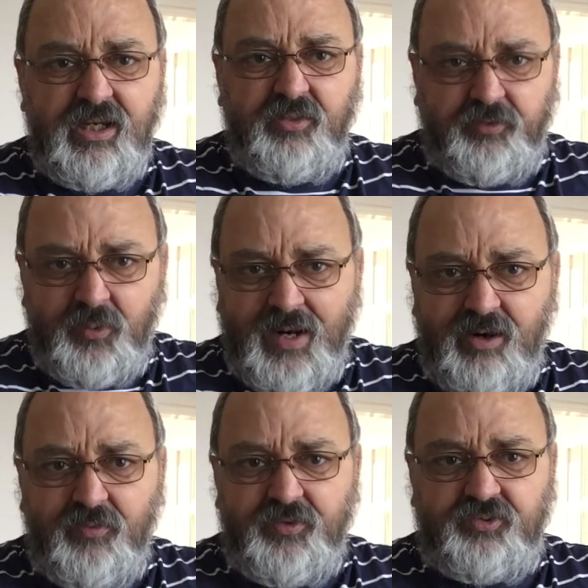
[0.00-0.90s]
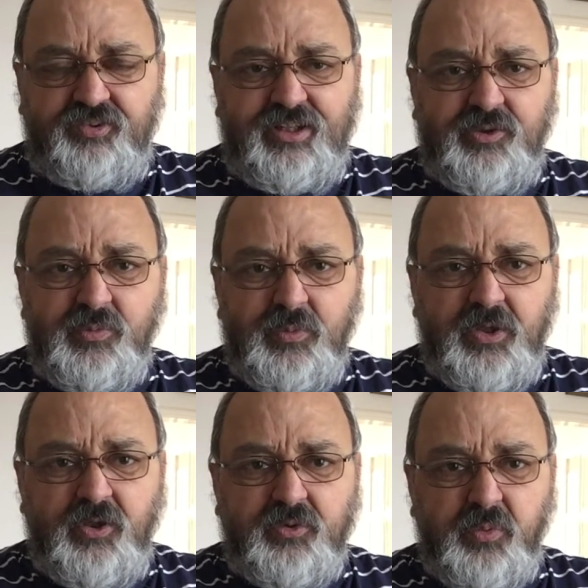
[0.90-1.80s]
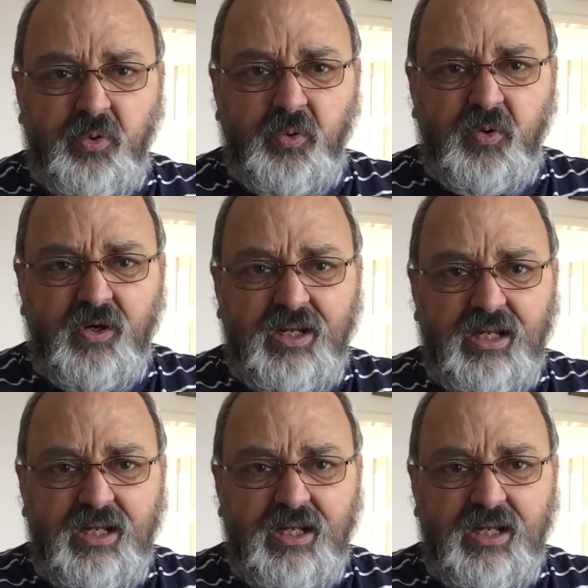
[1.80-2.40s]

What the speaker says: throughout the Second World War.